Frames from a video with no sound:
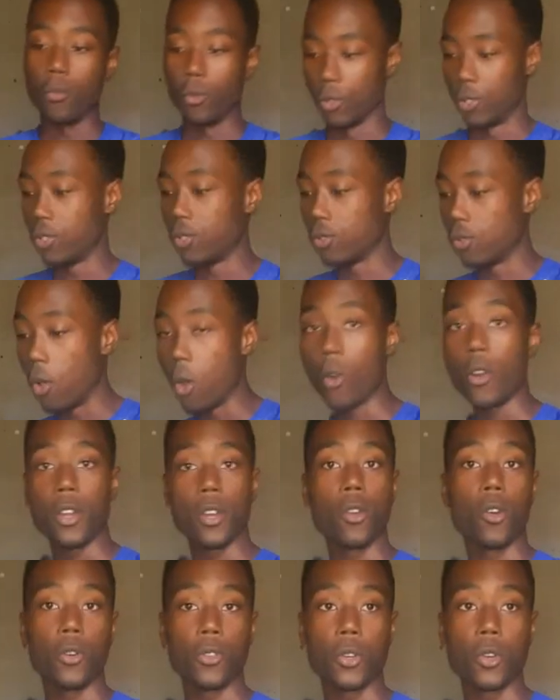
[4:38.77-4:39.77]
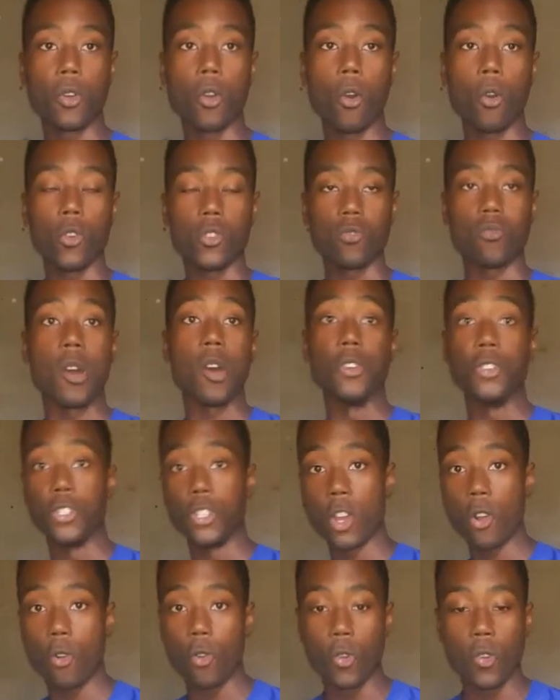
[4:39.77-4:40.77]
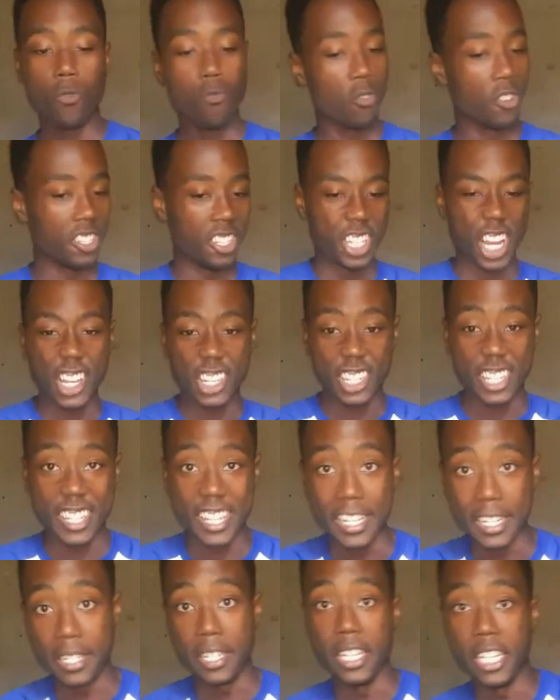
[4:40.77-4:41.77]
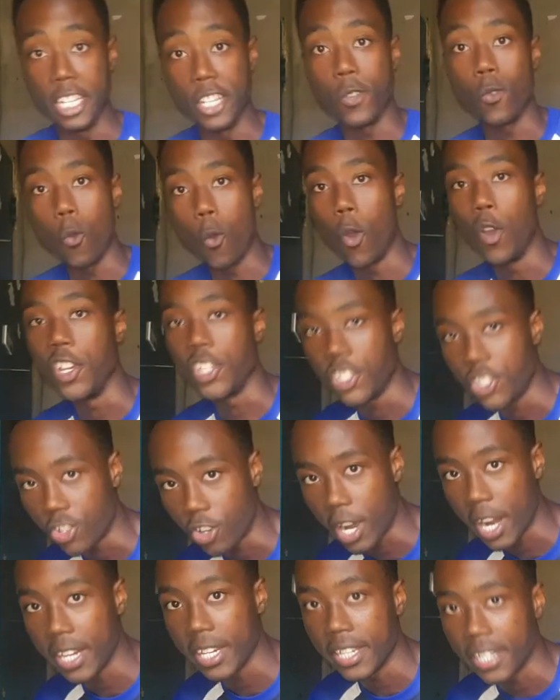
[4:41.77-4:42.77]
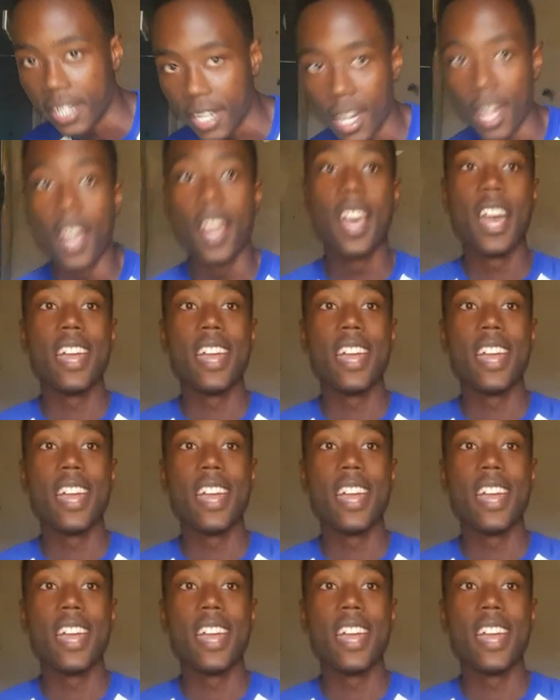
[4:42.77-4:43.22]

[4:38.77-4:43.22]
was scoring all the goals while Giroud was just the decoy striker.